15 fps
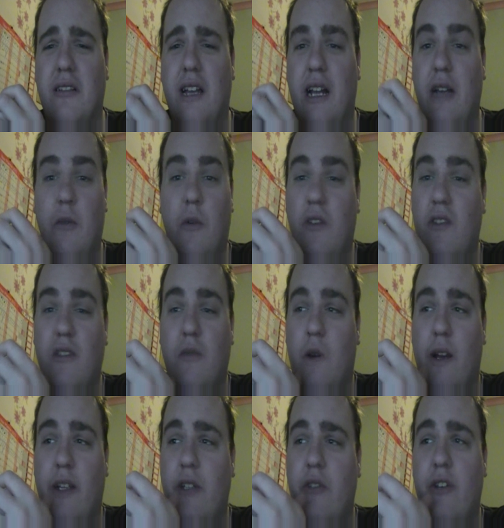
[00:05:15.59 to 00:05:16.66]
And it wasn't
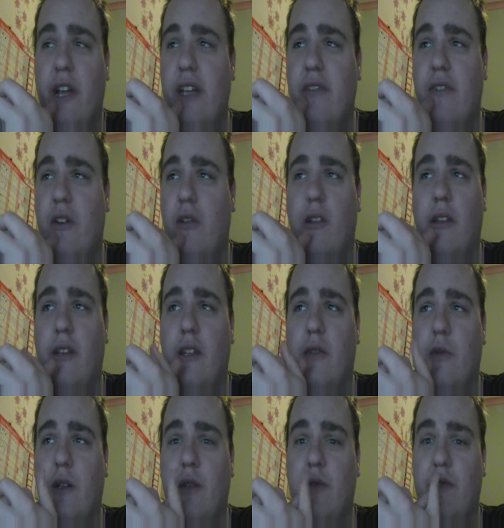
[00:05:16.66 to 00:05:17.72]
Y2J's fault on this
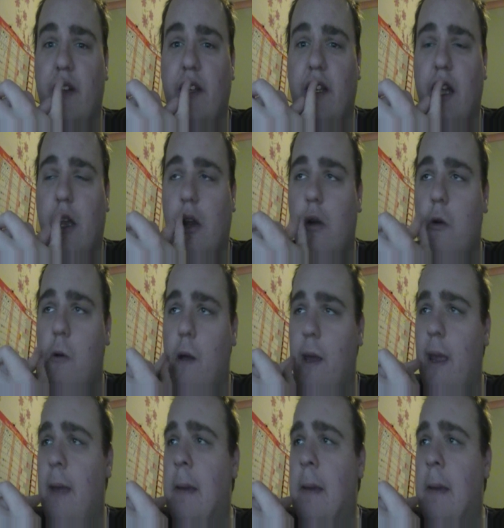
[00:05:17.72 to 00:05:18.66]
one, it was Fandango away.